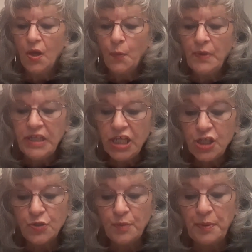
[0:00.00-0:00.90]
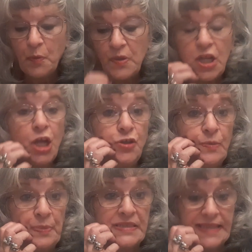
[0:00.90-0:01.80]
We need you to be
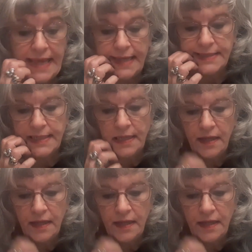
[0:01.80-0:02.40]
100%